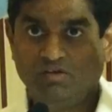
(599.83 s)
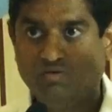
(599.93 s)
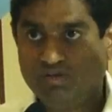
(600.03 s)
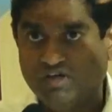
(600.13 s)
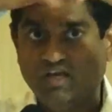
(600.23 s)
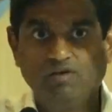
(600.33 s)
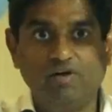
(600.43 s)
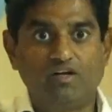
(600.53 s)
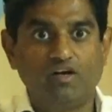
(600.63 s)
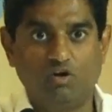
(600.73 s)
You know, that
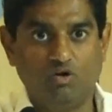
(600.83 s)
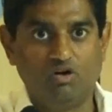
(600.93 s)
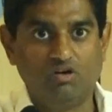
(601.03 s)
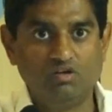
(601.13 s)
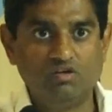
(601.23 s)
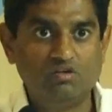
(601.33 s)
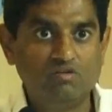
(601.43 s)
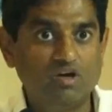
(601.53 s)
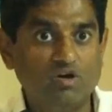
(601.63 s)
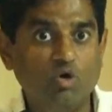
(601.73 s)
elevated road
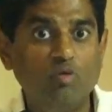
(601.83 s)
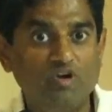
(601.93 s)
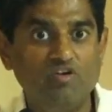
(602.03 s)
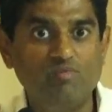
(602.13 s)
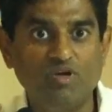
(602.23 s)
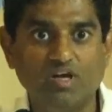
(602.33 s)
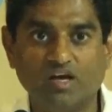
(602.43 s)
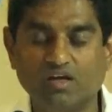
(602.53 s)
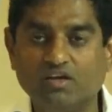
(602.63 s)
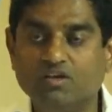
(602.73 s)
where nobody will be
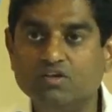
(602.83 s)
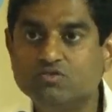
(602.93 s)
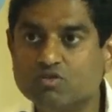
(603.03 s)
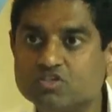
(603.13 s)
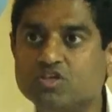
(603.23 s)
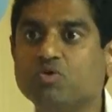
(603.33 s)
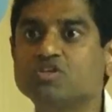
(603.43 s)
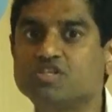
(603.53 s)
there. So she was